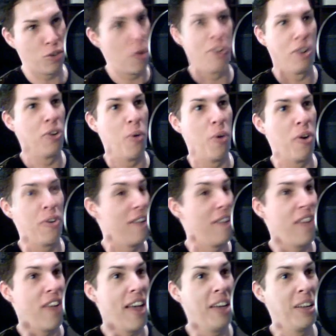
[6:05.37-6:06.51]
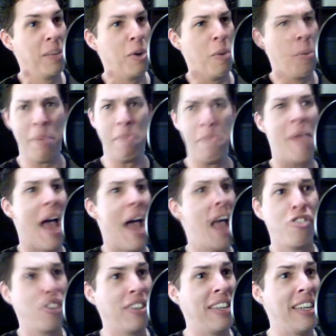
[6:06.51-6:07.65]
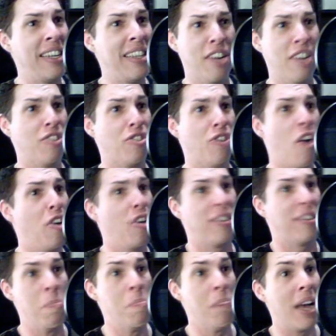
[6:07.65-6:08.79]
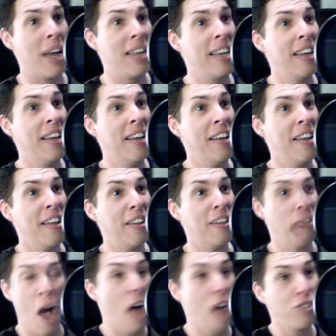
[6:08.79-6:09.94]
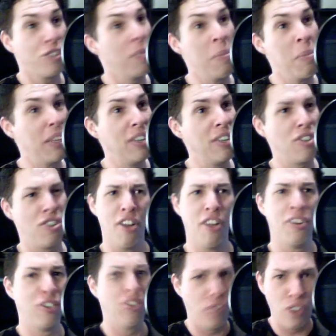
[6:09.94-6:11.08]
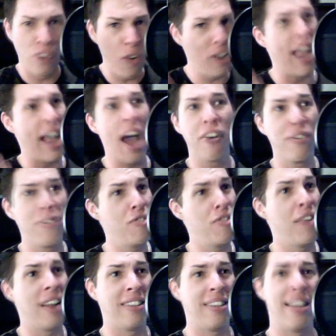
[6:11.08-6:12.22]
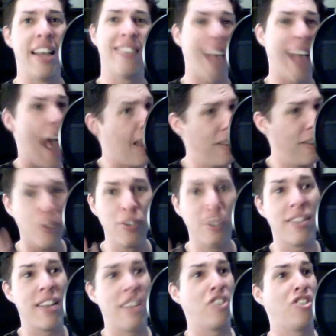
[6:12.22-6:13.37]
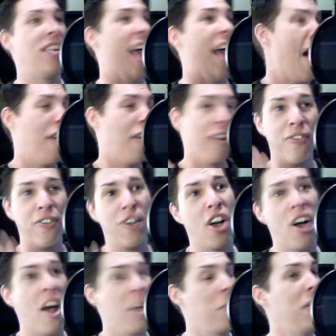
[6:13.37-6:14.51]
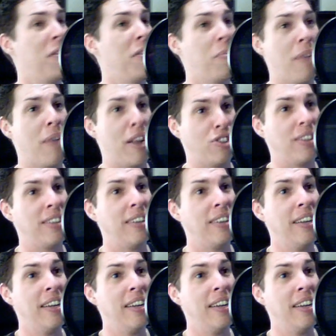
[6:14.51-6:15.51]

quote unquote, available, but magically there's all this money, hundreds of millions of dollars flowing out of the United States, out of a recession, out of economy depression,